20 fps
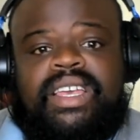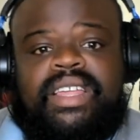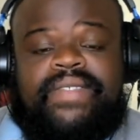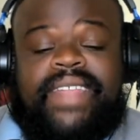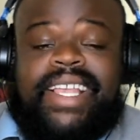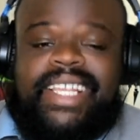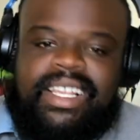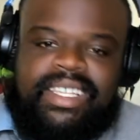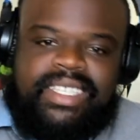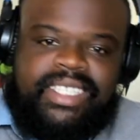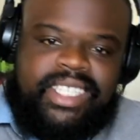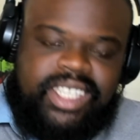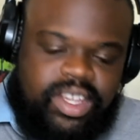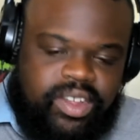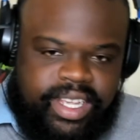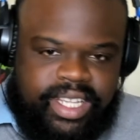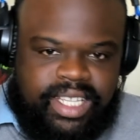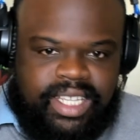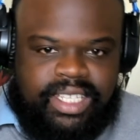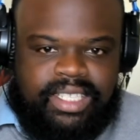That's how
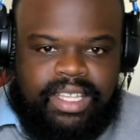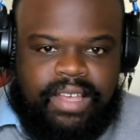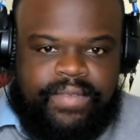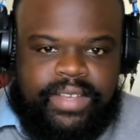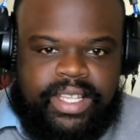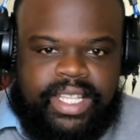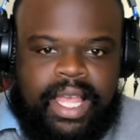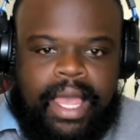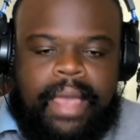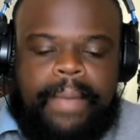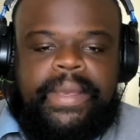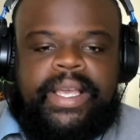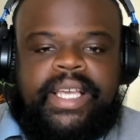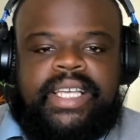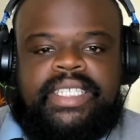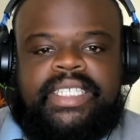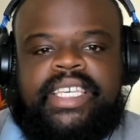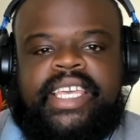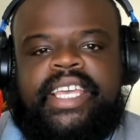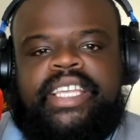serious this stuff is,
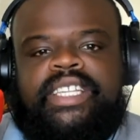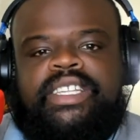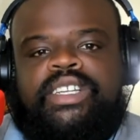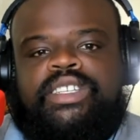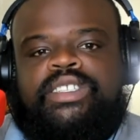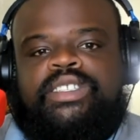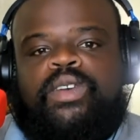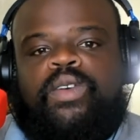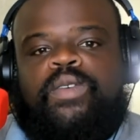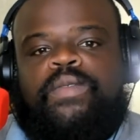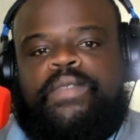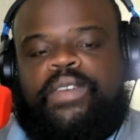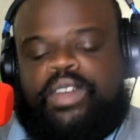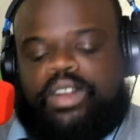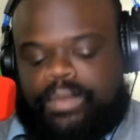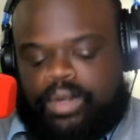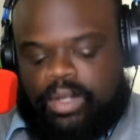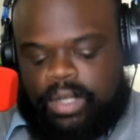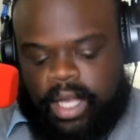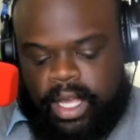because kids are so vulnerable.